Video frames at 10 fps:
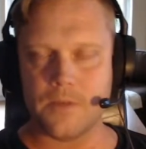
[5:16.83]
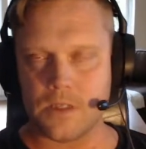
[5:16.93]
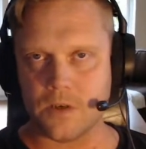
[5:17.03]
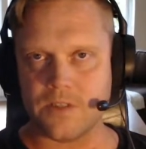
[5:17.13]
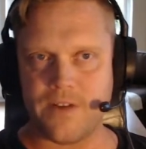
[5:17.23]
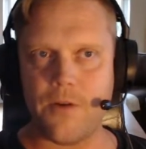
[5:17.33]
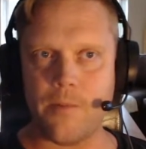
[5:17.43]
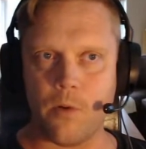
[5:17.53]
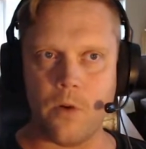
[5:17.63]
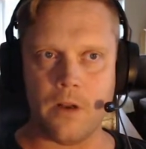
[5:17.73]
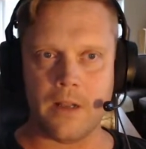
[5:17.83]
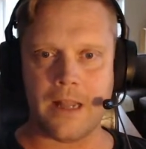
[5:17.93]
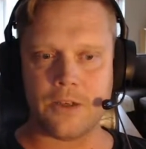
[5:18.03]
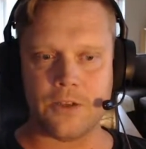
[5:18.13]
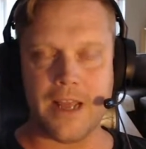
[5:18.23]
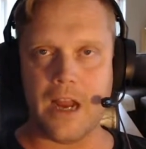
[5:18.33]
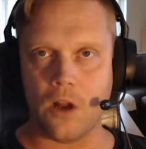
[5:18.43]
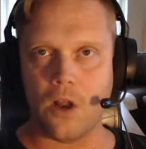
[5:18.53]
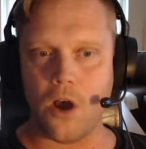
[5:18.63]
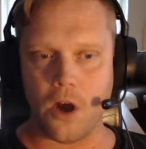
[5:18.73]
So it's very important that you tag
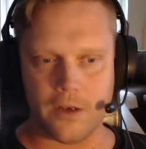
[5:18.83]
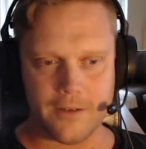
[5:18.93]
along.